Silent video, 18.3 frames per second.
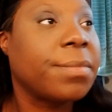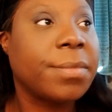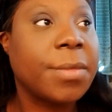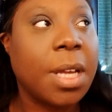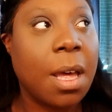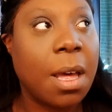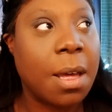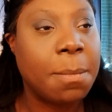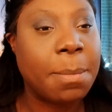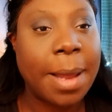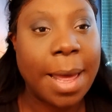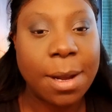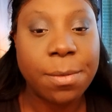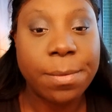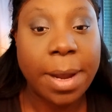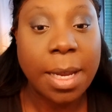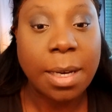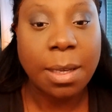Black
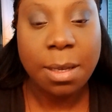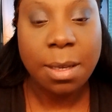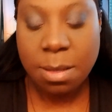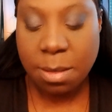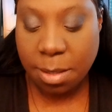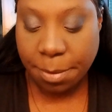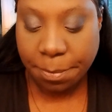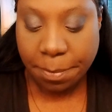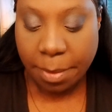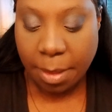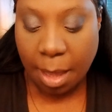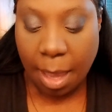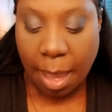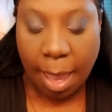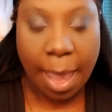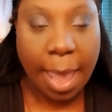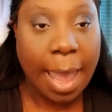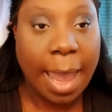Radiance,
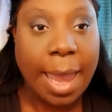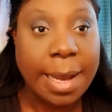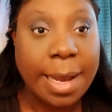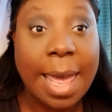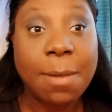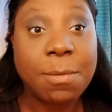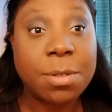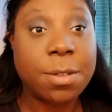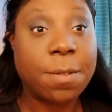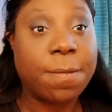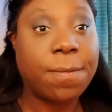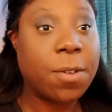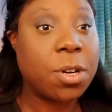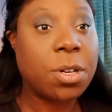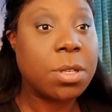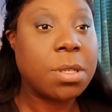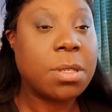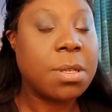and that was the
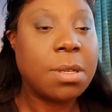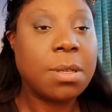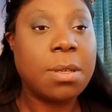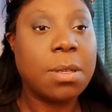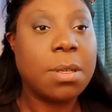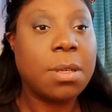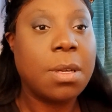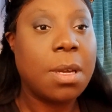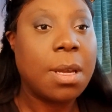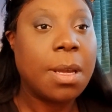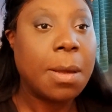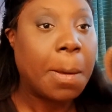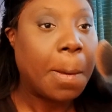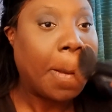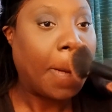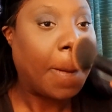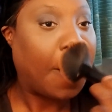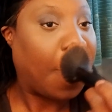first
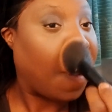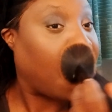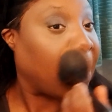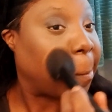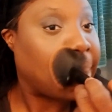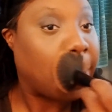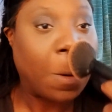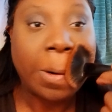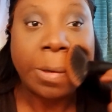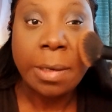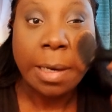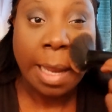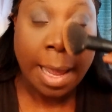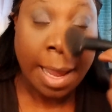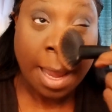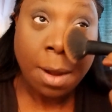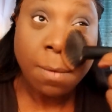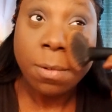contour that I
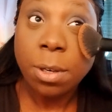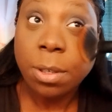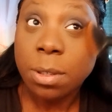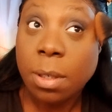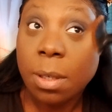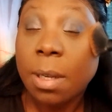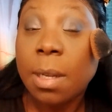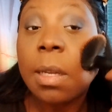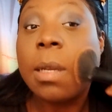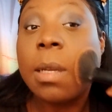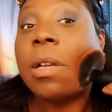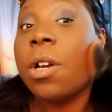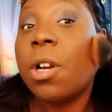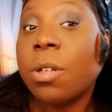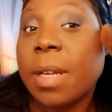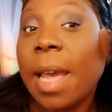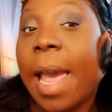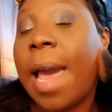ever
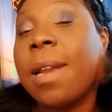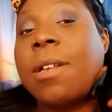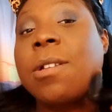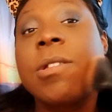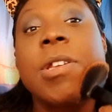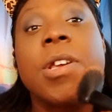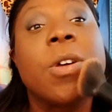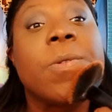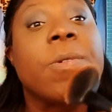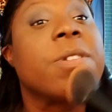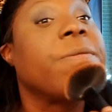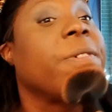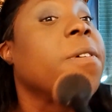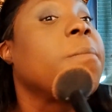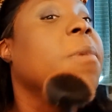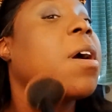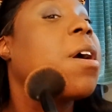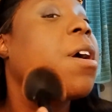learned how to do, was
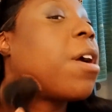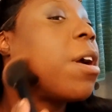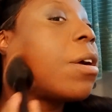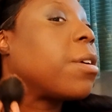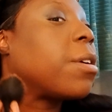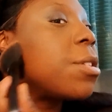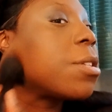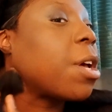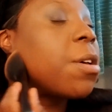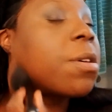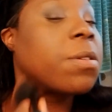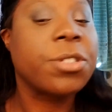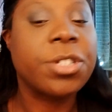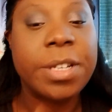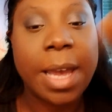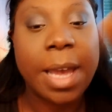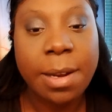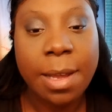from her. So
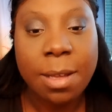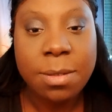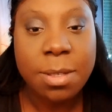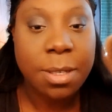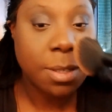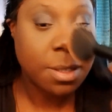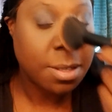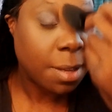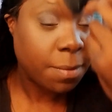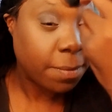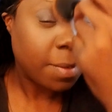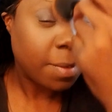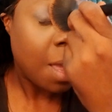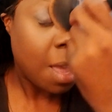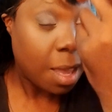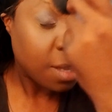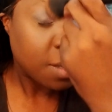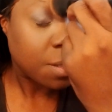shout out to
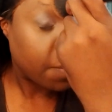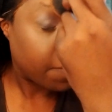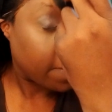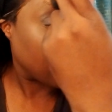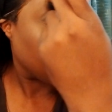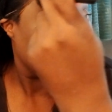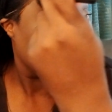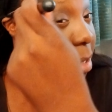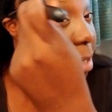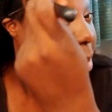Savannah